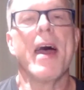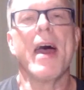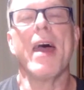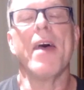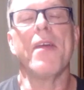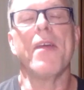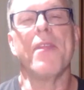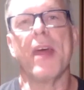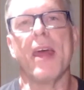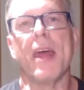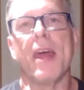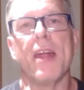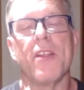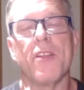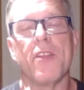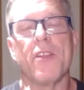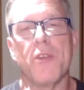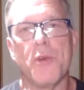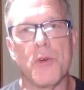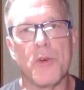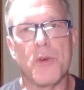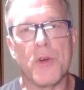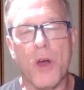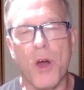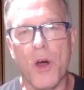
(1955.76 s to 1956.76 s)
And then
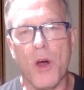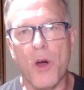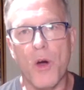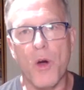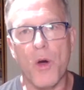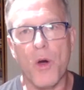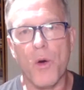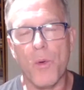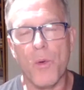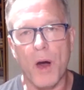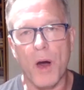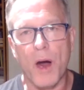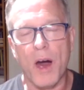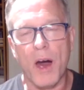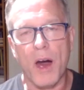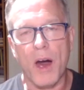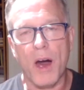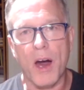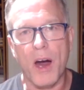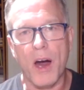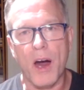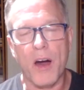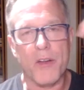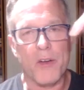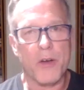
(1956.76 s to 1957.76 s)
you go
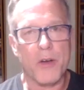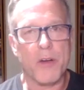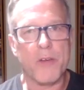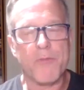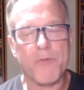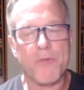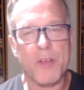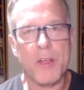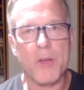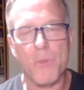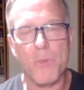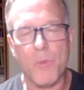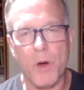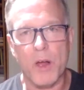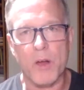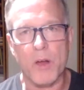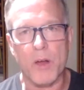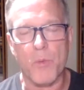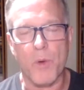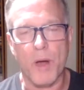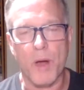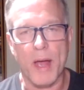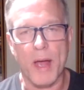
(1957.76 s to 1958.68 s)
100 feet one